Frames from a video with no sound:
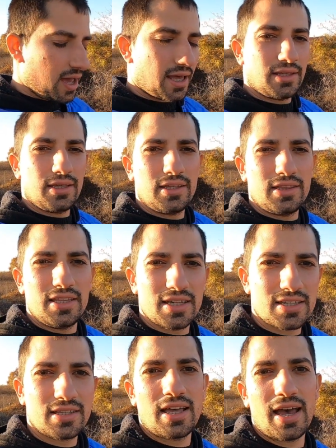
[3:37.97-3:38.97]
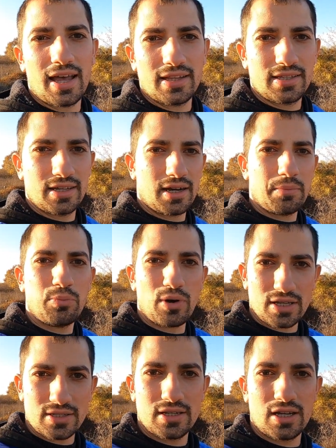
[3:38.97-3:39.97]
and it doesn't have a
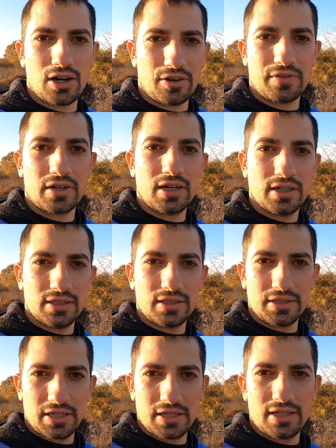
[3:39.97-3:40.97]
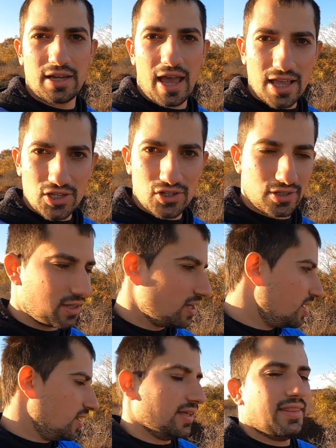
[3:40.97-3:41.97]
plastic cover underneath the engine,
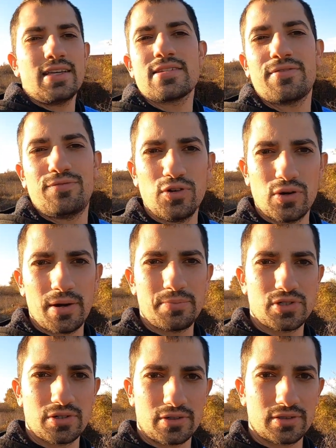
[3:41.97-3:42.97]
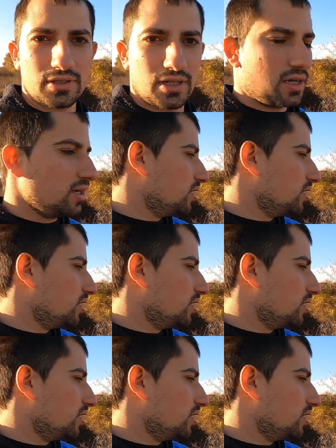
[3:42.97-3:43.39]
and that's a full absurd.